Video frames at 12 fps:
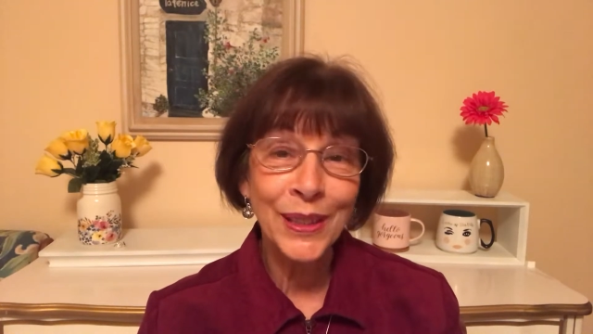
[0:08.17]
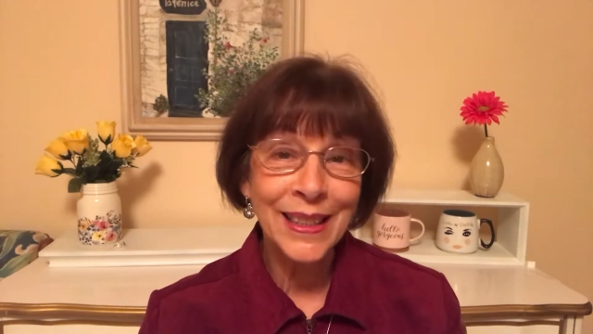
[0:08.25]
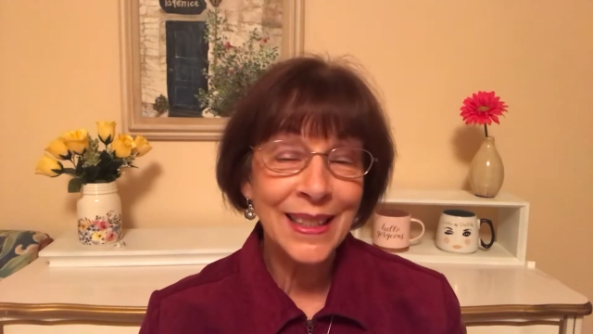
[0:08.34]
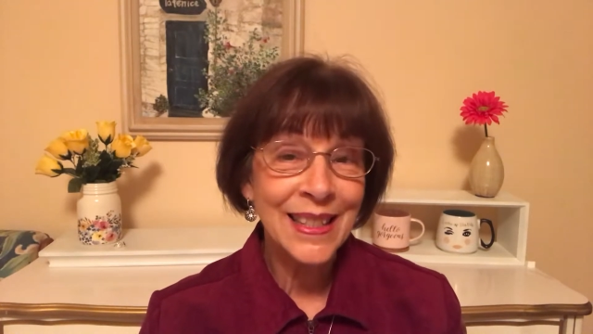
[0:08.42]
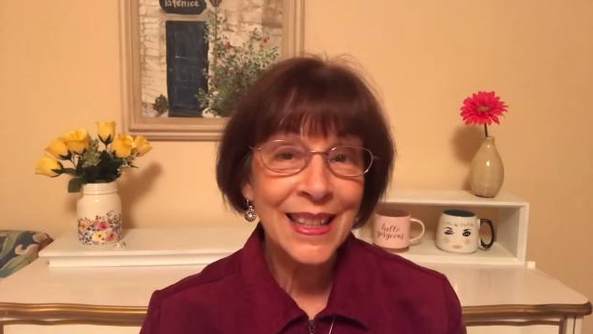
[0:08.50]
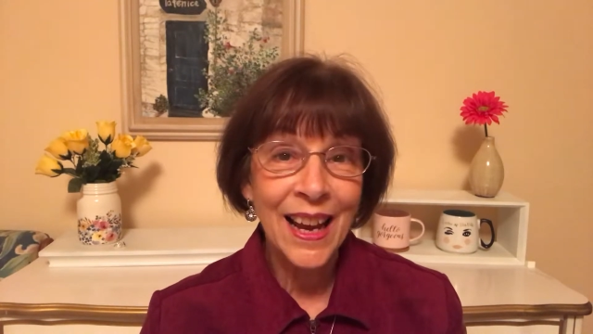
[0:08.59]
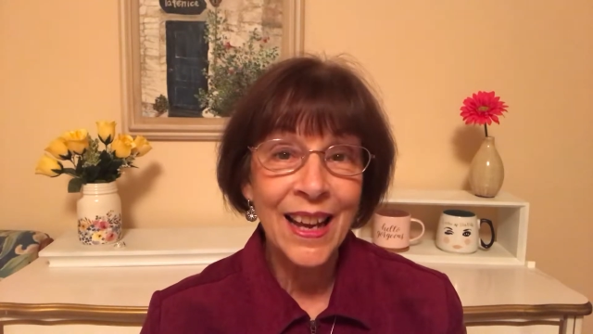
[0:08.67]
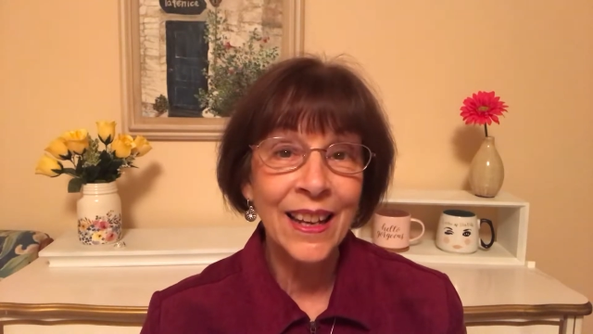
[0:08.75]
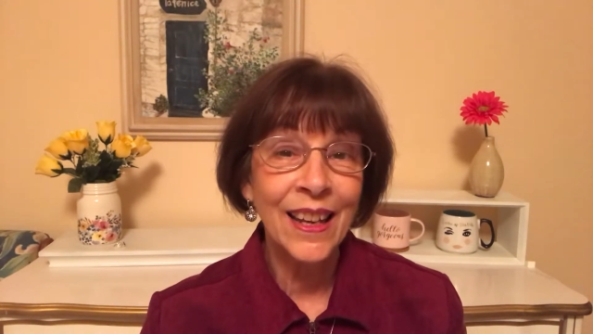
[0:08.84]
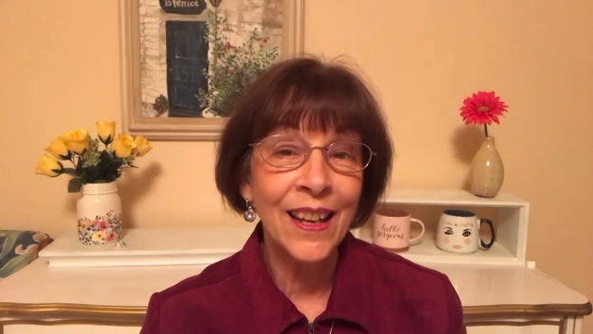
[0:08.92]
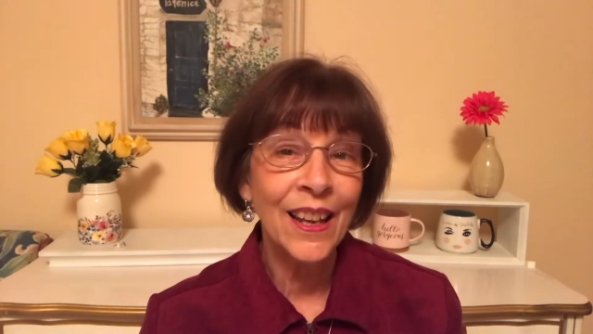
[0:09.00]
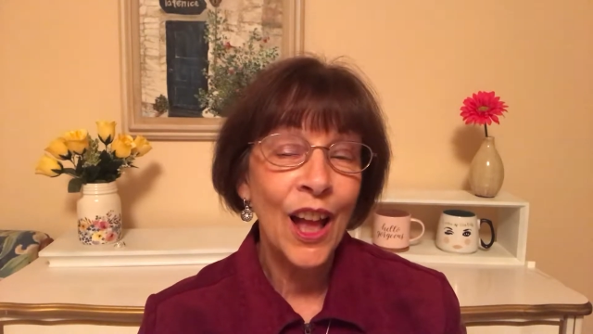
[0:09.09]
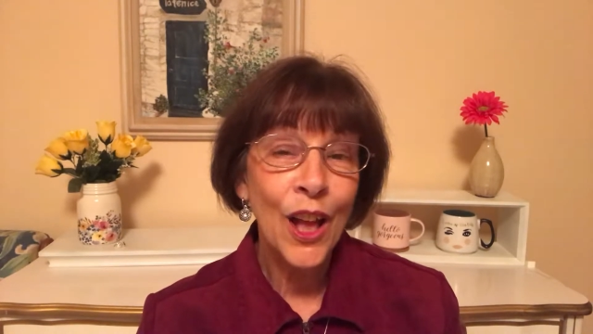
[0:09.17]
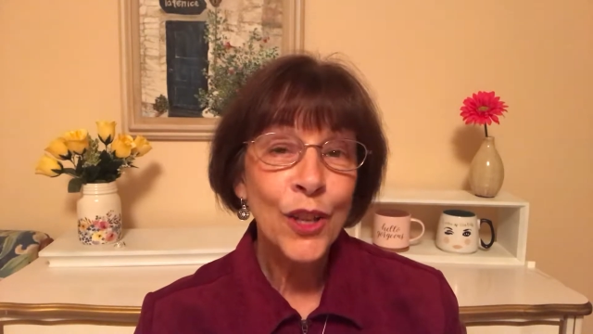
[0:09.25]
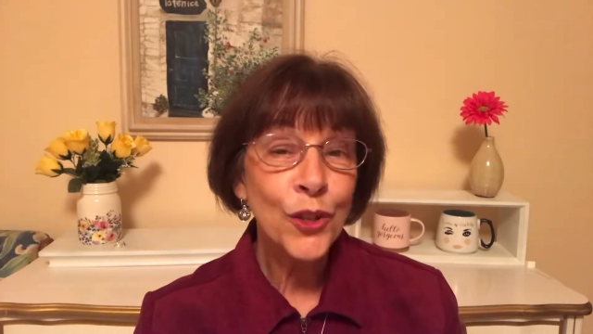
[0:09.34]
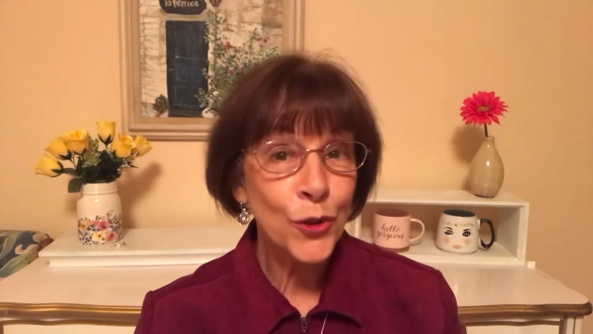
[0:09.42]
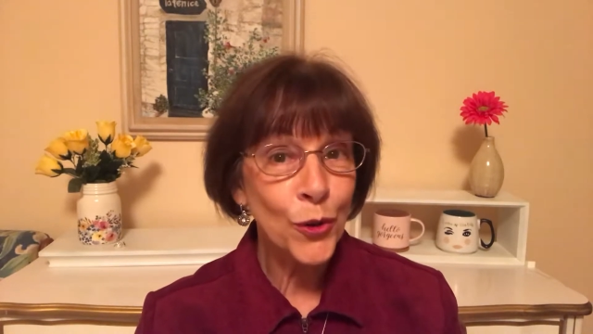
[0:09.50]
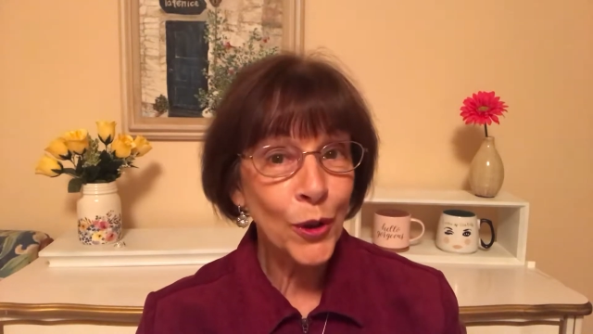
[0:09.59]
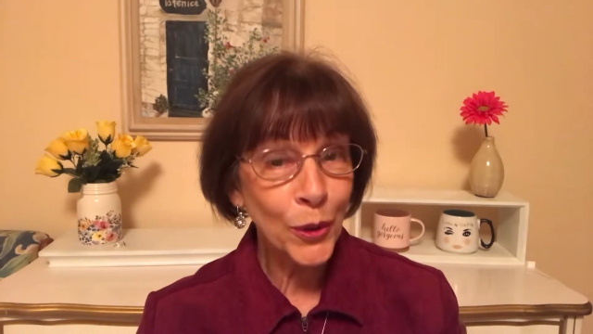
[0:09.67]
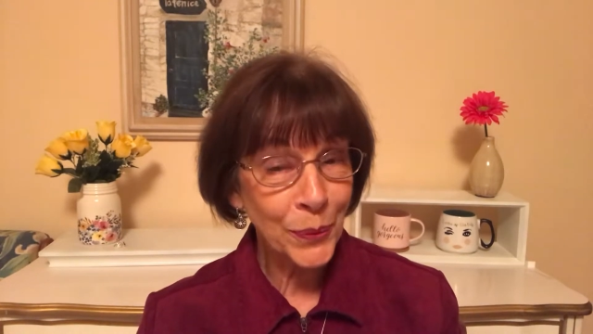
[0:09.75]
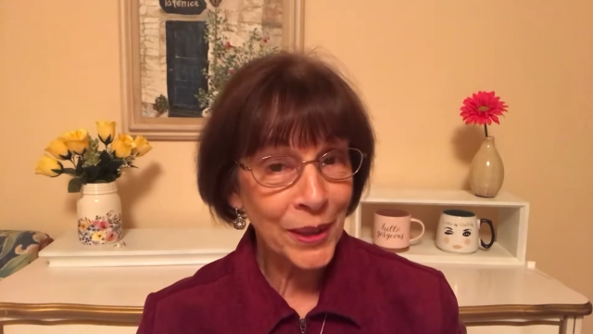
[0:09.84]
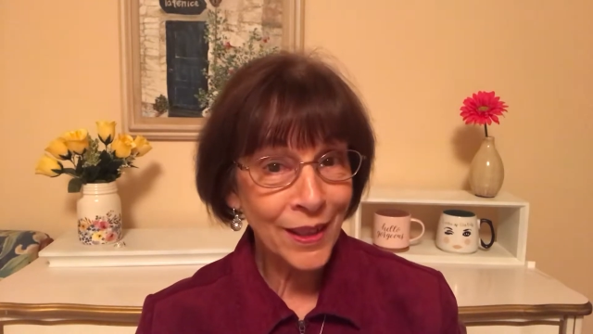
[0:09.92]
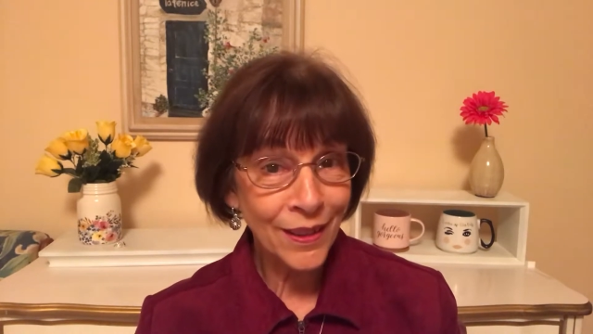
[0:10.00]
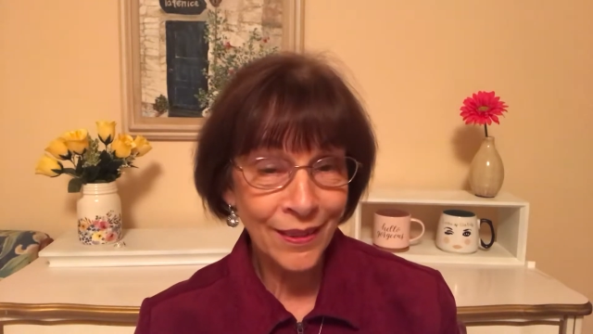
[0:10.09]
exciting
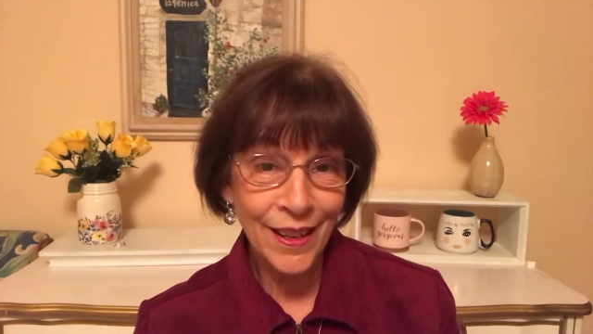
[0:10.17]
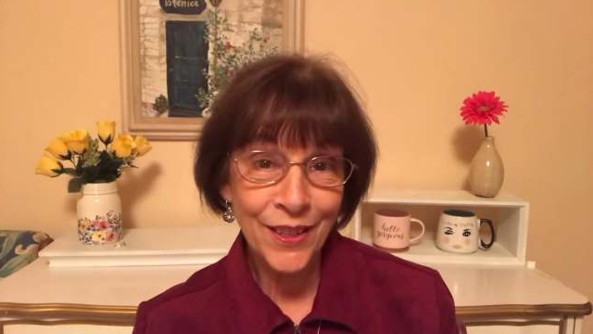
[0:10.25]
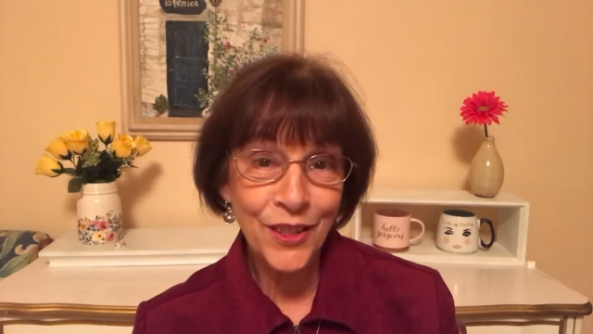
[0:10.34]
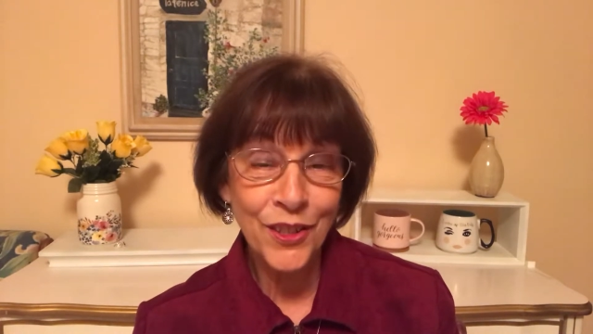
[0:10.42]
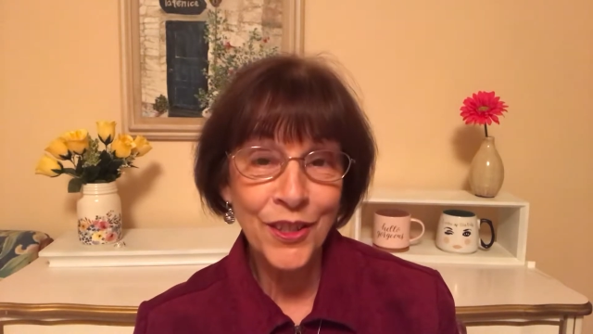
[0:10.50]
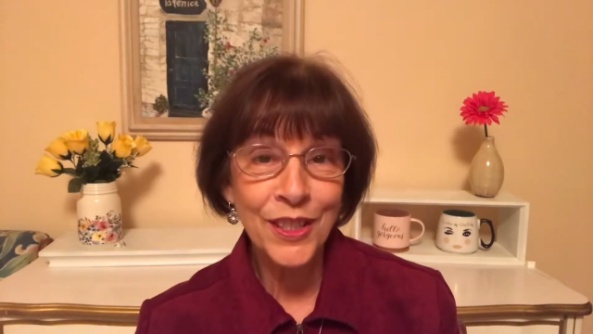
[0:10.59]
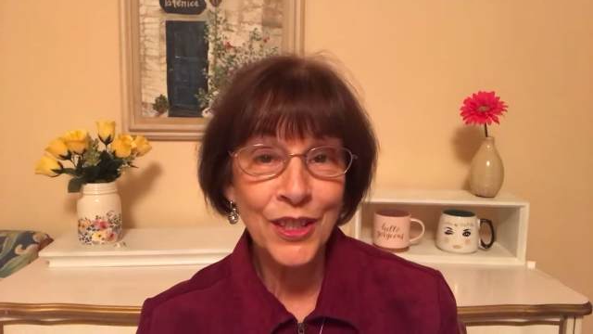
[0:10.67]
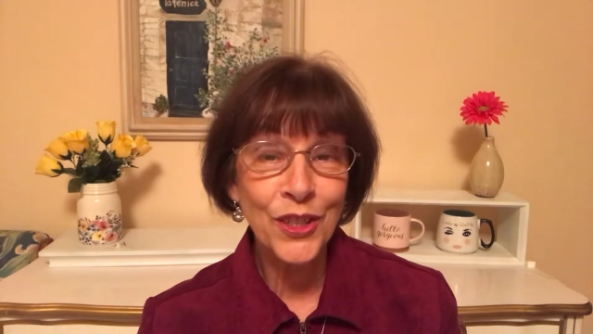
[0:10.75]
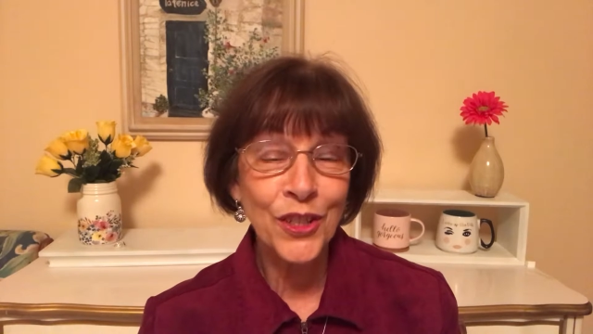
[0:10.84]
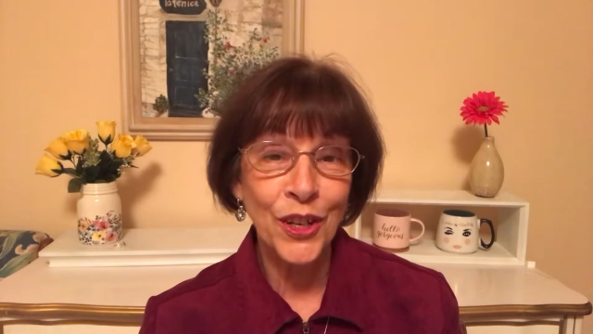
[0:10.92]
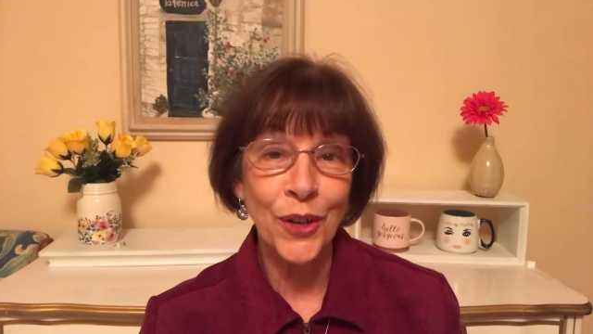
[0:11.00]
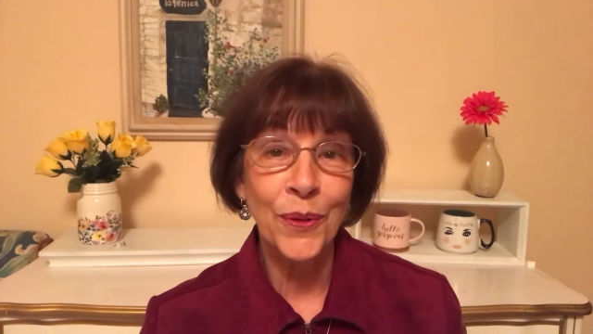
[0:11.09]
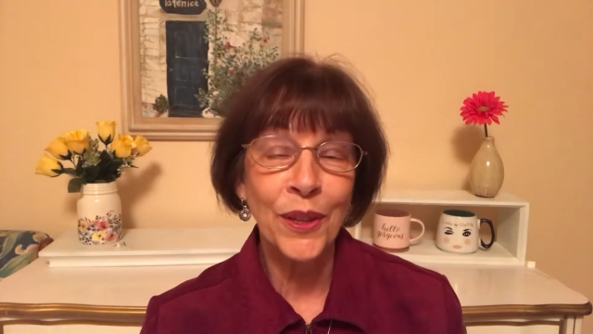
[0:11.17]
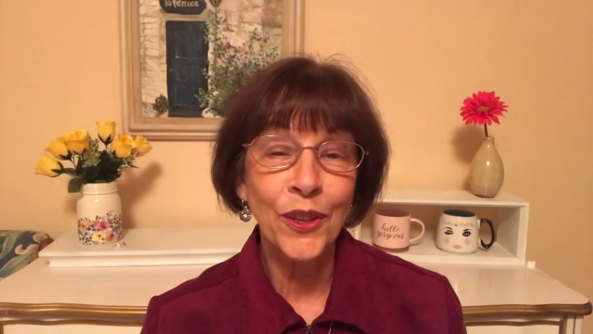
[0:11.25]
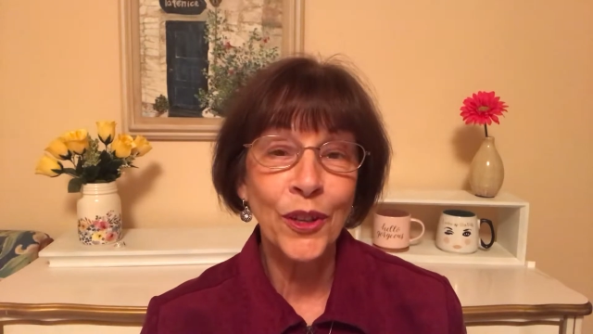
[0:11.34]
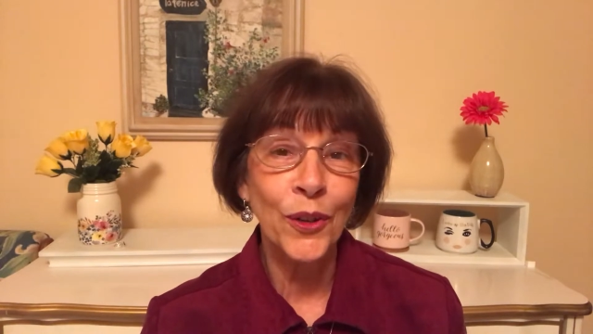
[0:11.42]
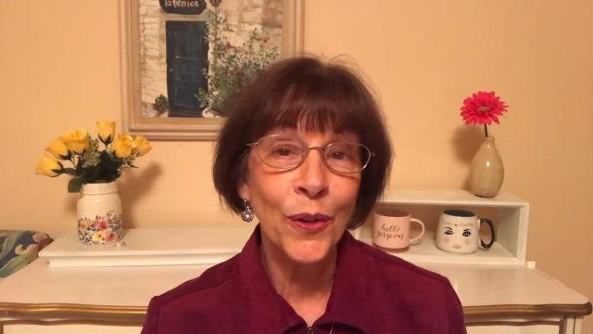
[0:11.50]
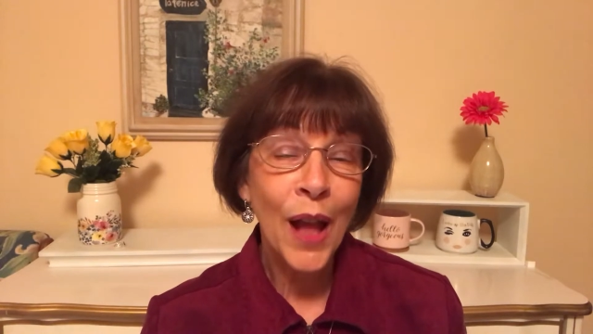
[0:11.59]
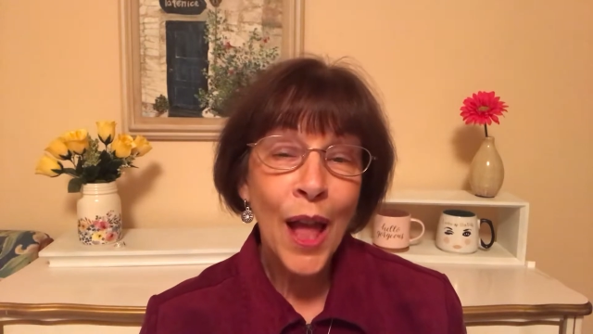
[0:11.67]
jewelry collections to share with you.